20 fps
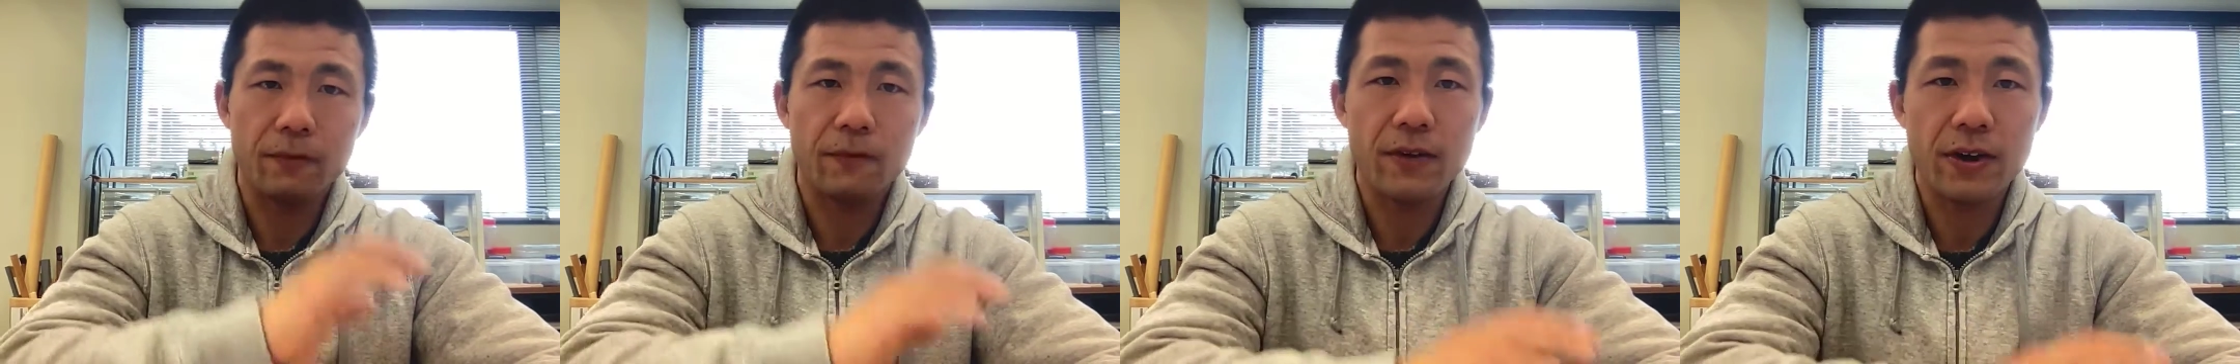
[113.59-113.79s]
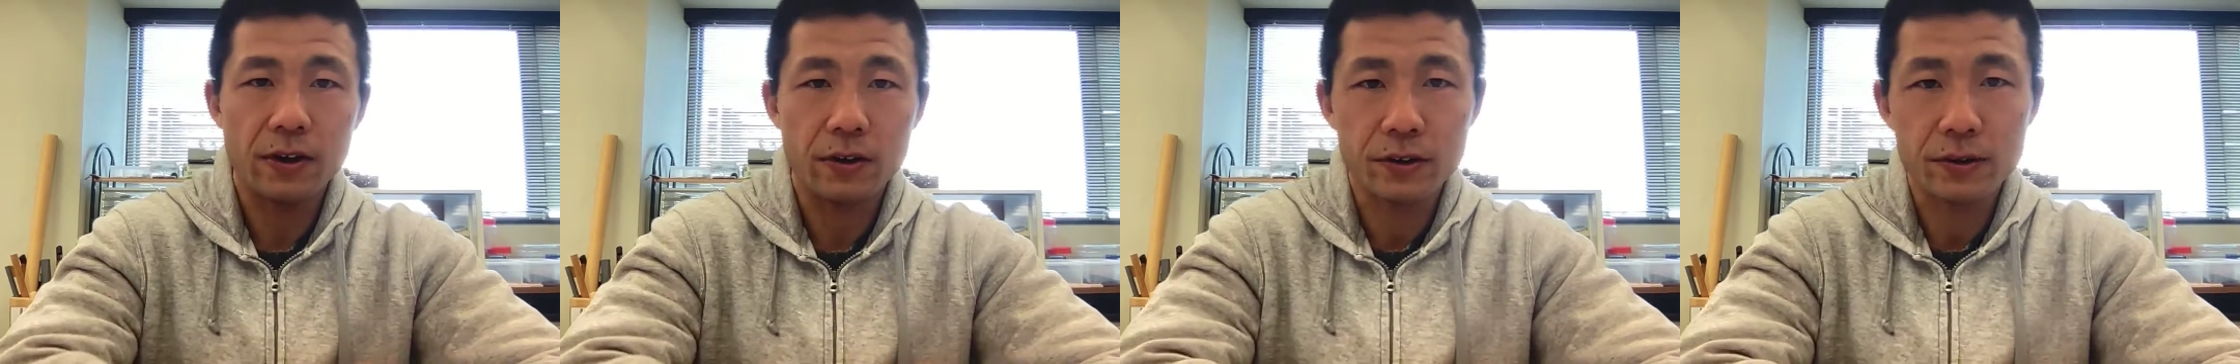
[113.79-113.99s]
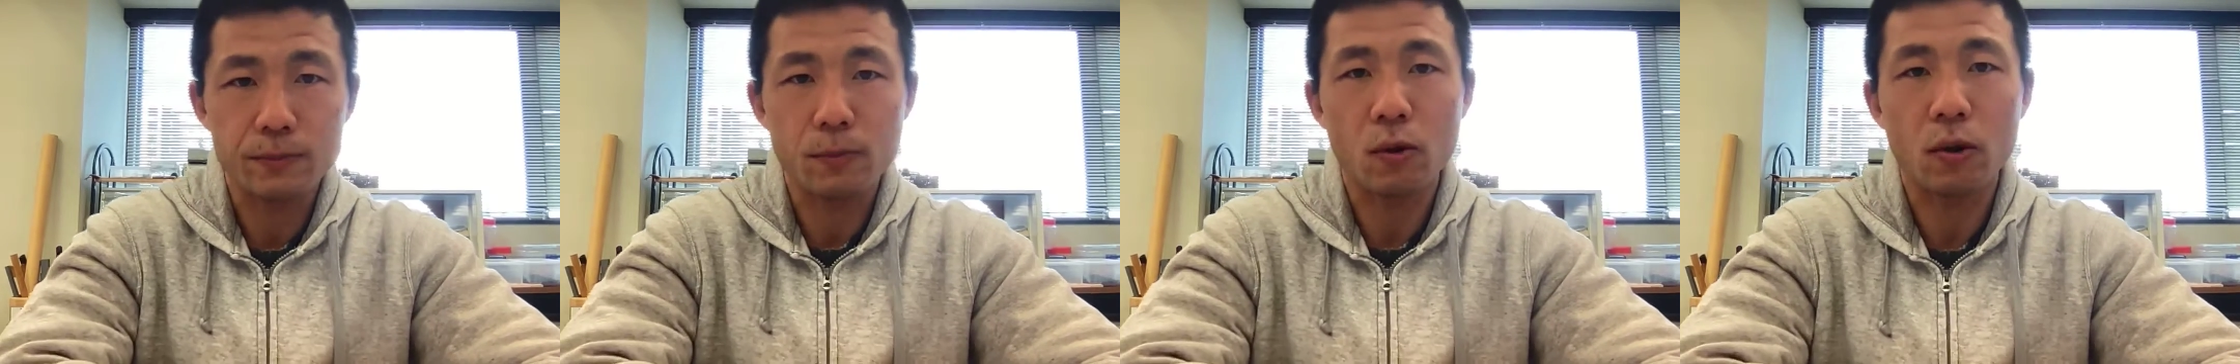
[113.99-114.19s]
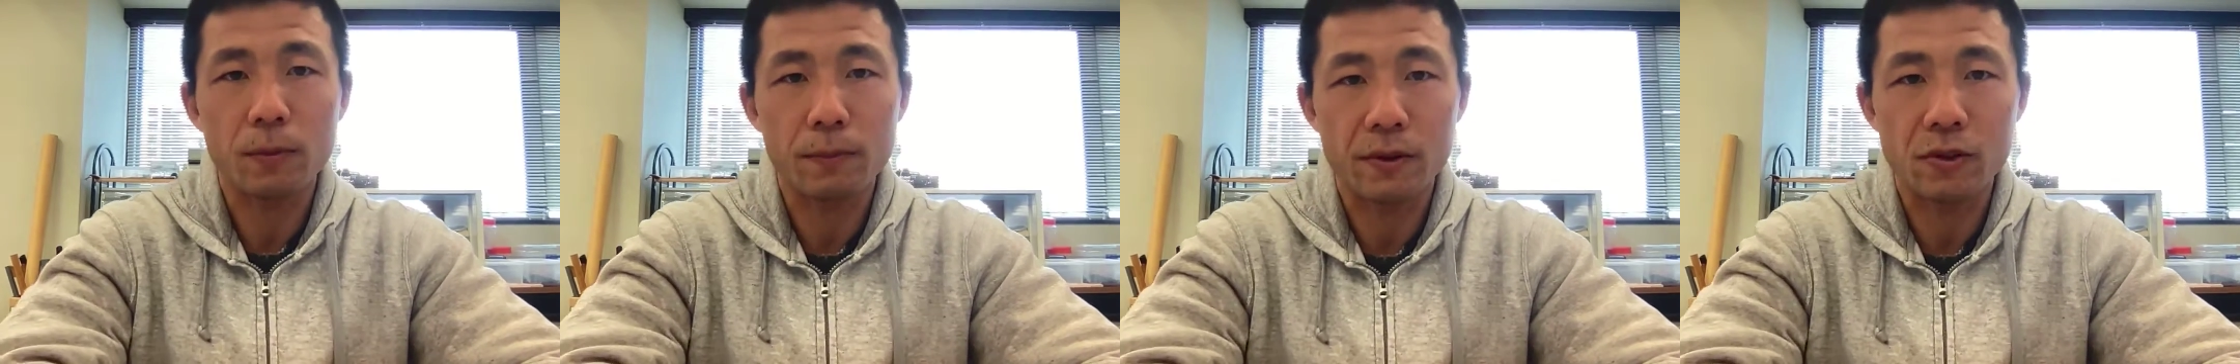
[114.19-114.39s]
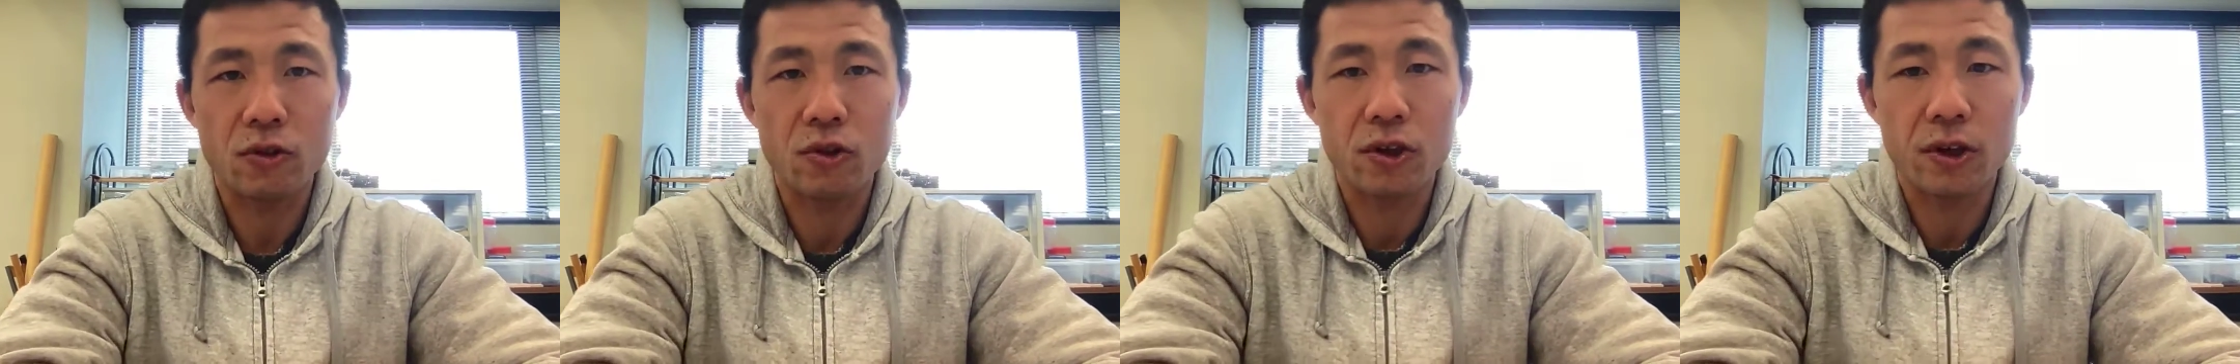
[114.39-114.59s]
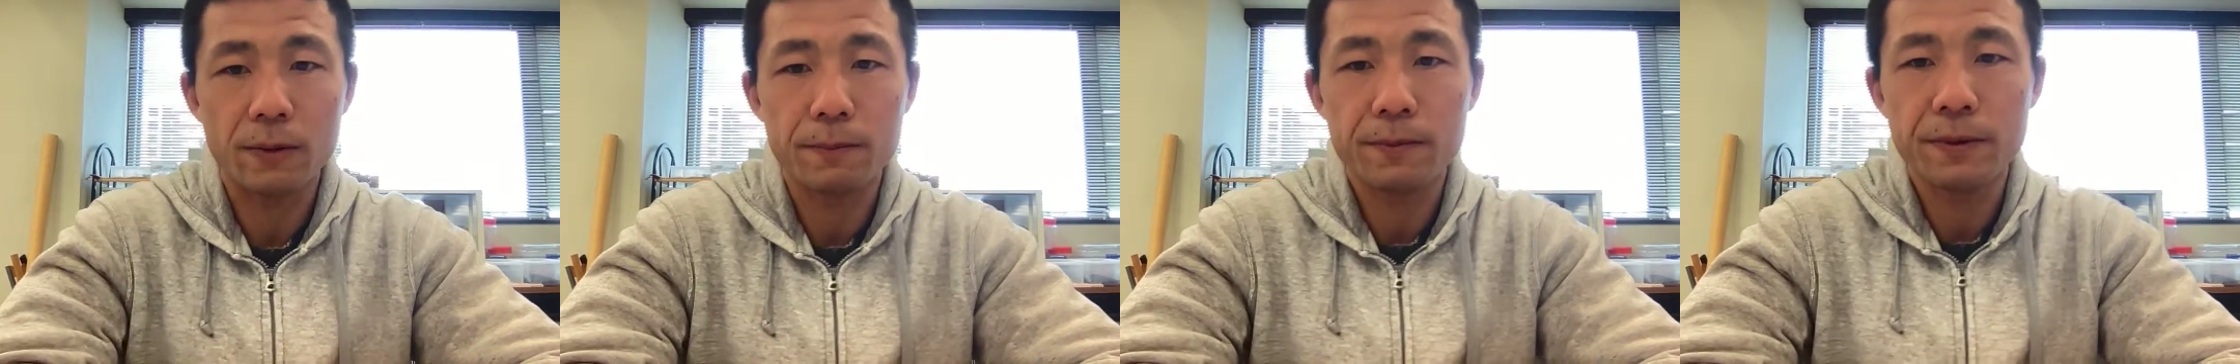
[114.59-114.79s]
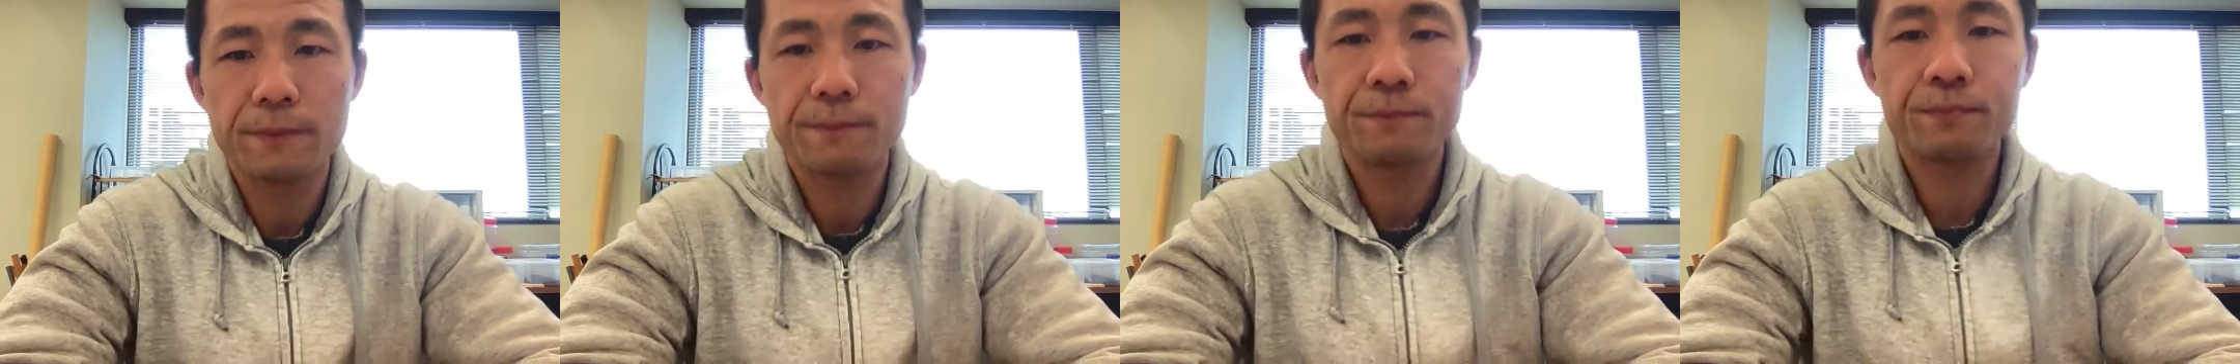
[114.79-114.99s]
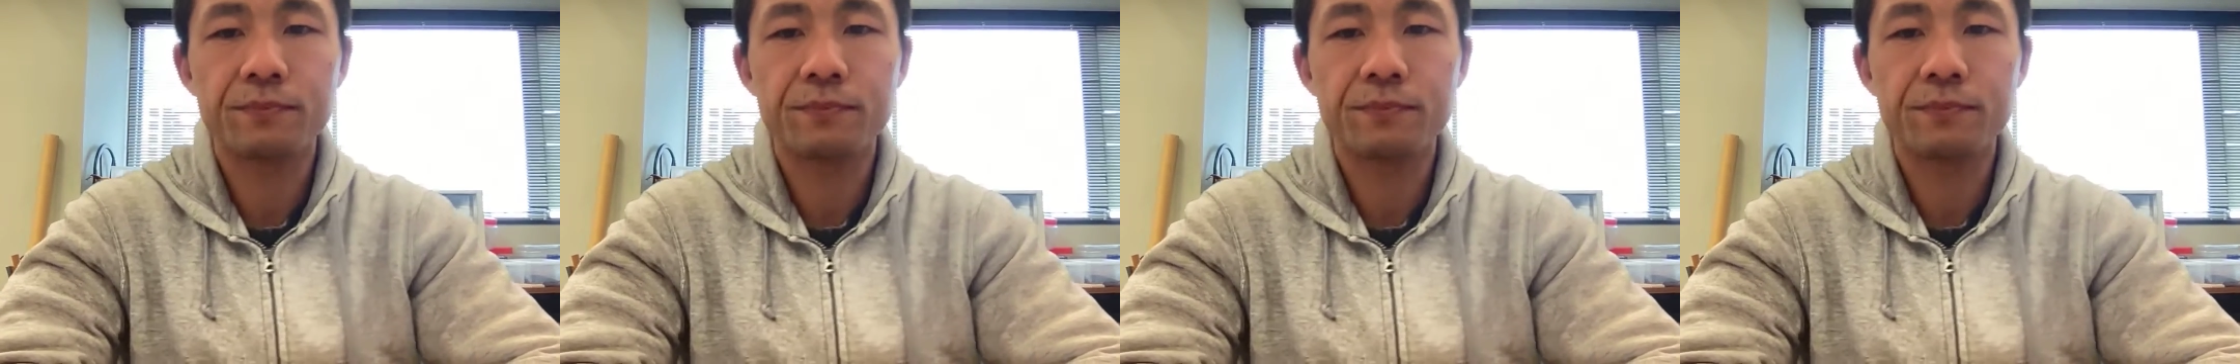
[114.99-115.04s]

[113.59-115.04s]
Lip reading: fair sportsmanship.